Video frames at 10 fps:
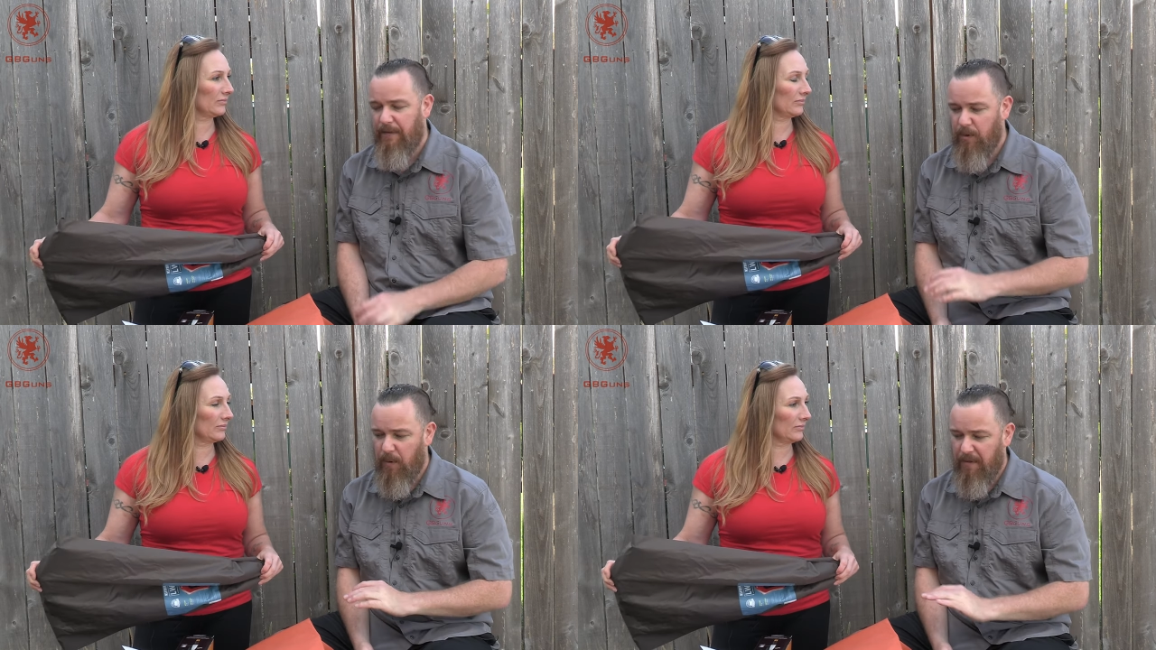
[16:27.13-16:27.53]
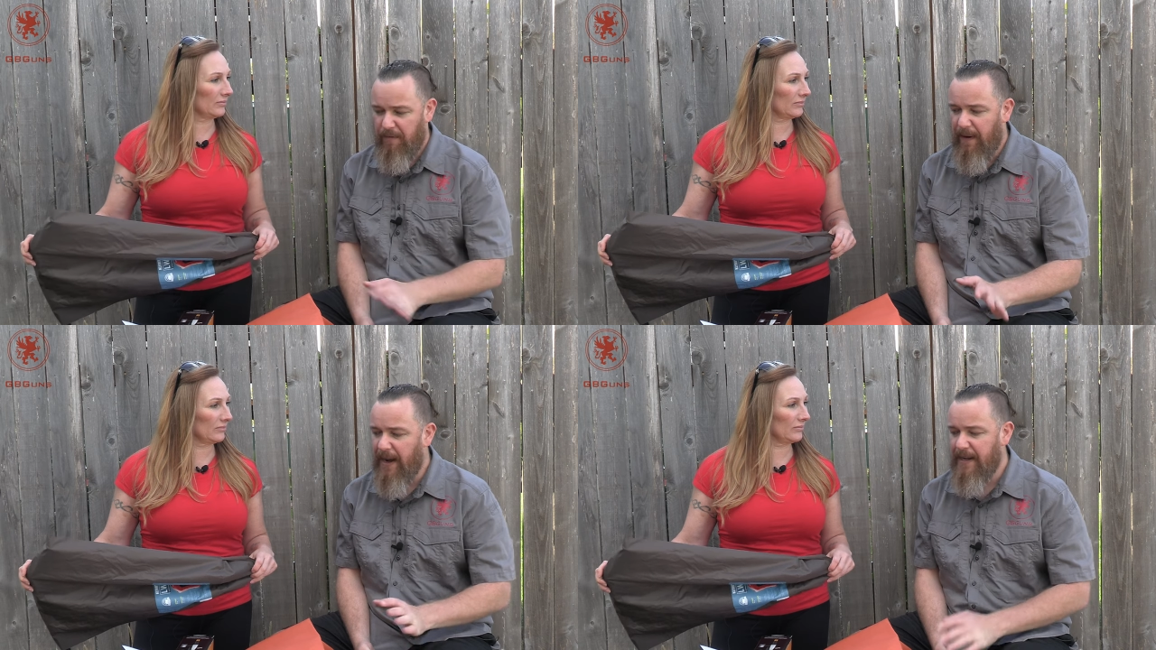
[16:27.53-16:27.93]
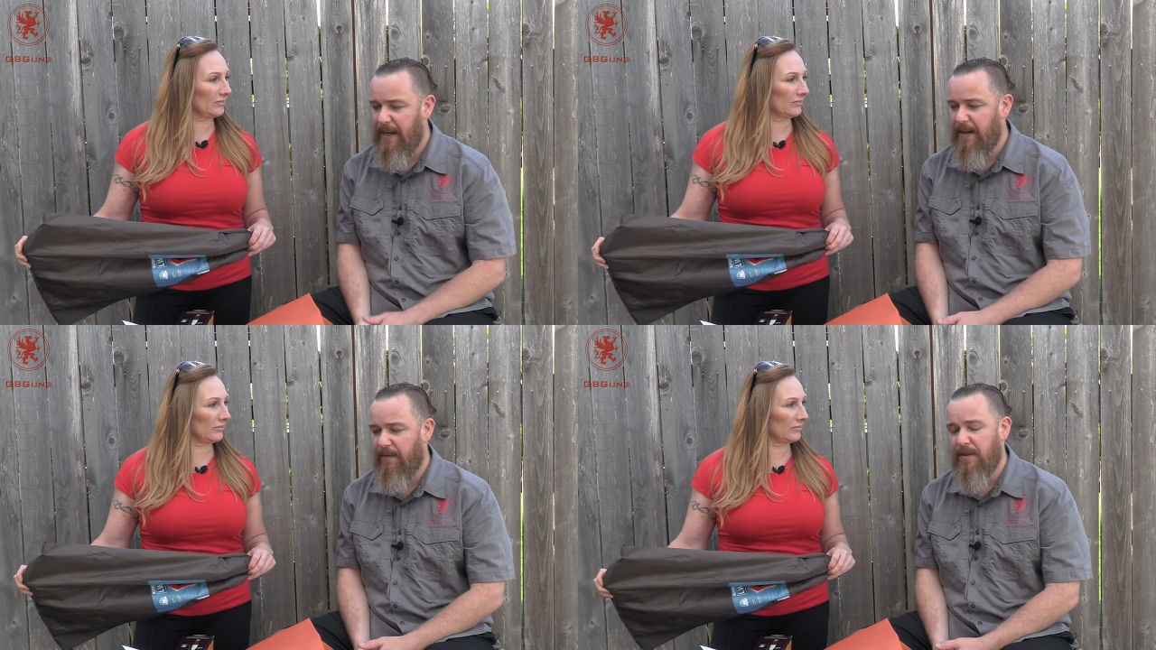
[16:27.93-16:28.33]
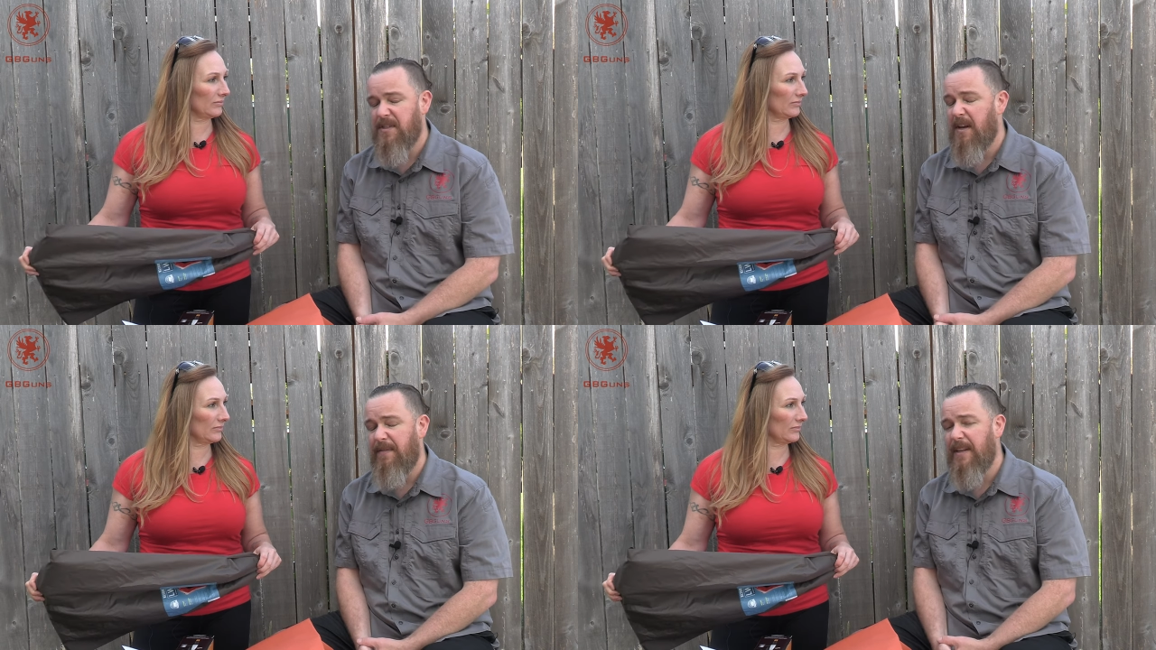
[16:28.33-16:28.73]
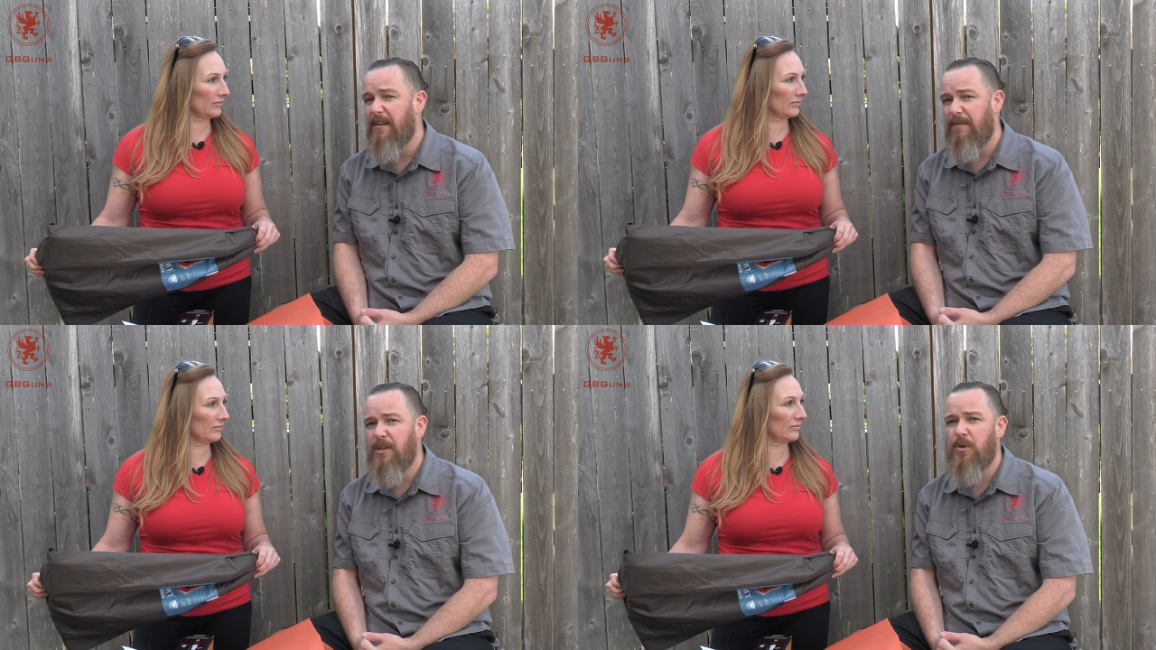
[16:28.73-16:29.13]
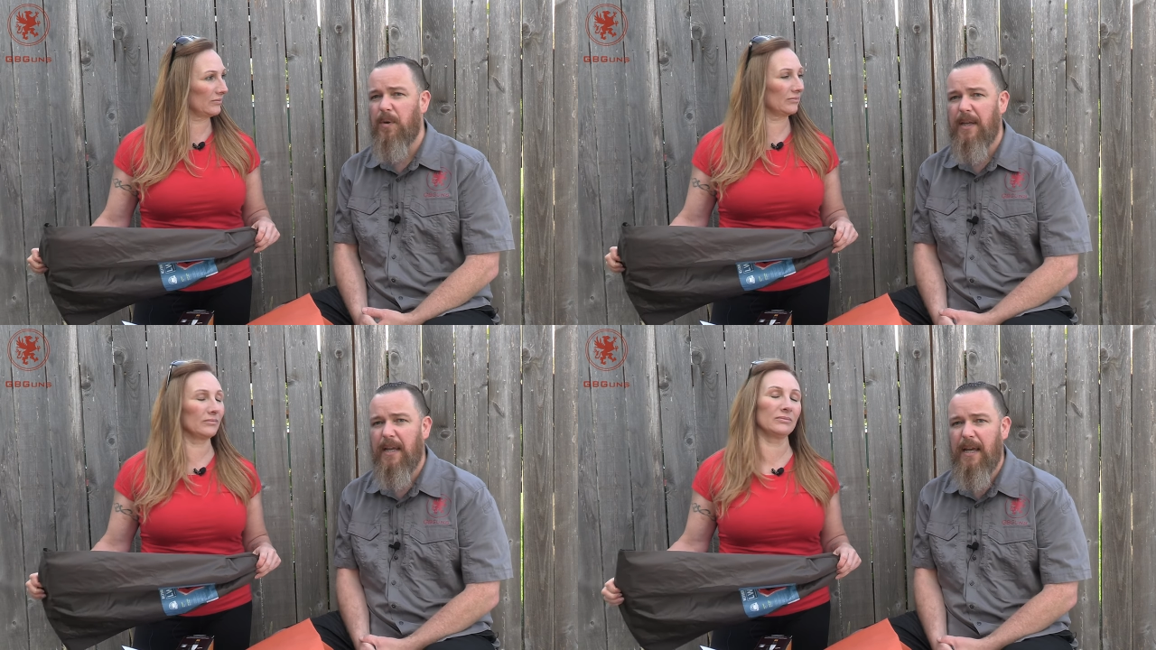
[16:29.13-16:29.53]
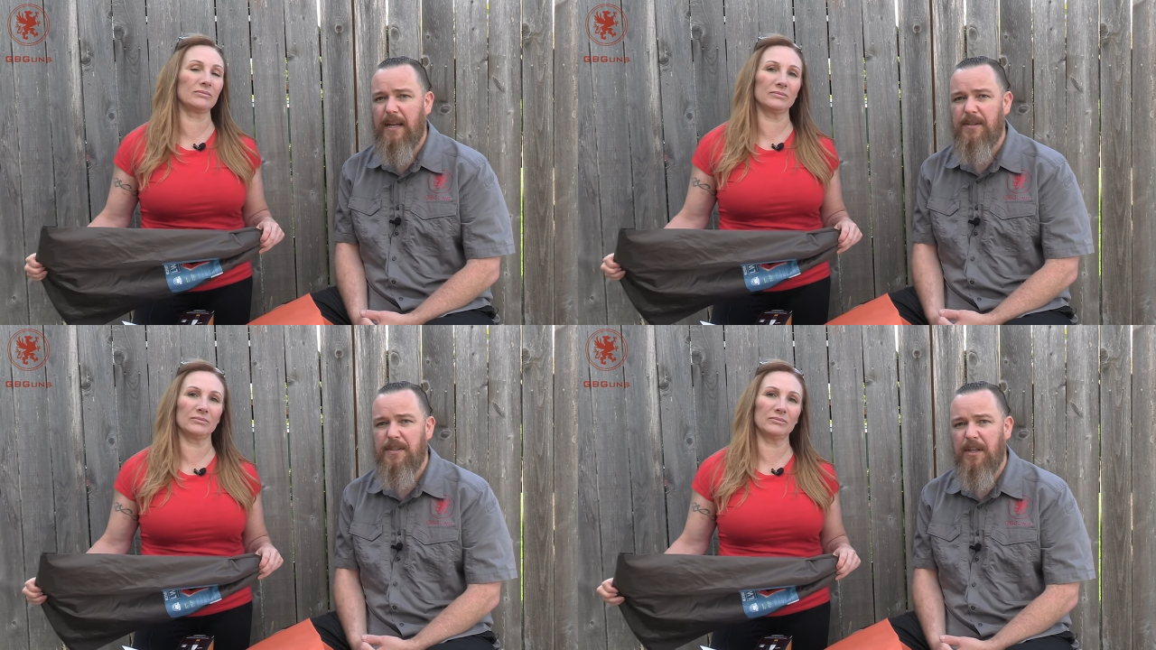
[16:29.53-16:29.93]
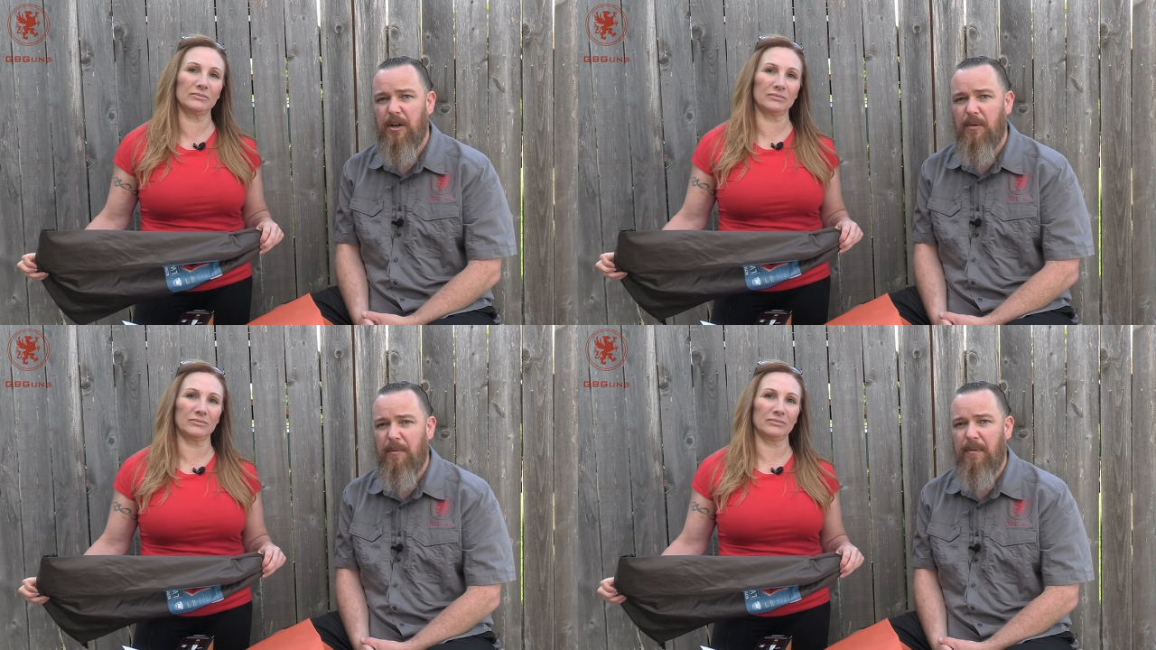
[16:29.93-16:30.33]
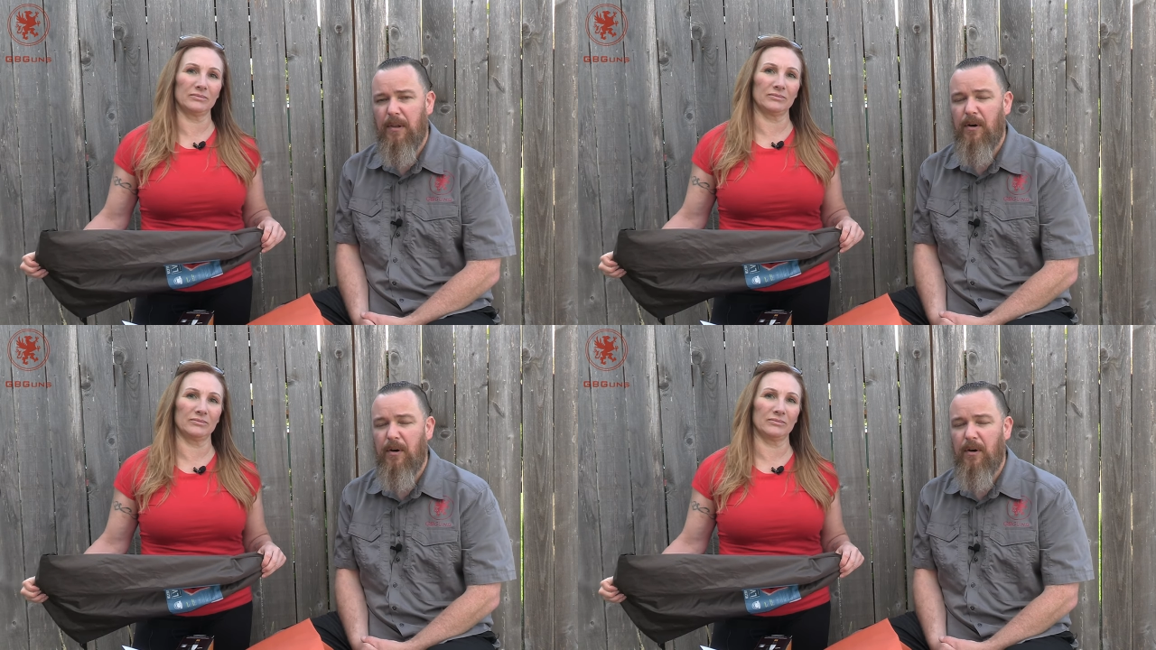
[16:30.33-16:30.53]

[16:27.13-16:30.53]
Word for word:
Speaker 1: if you want to find any of this stuff individually and see a little,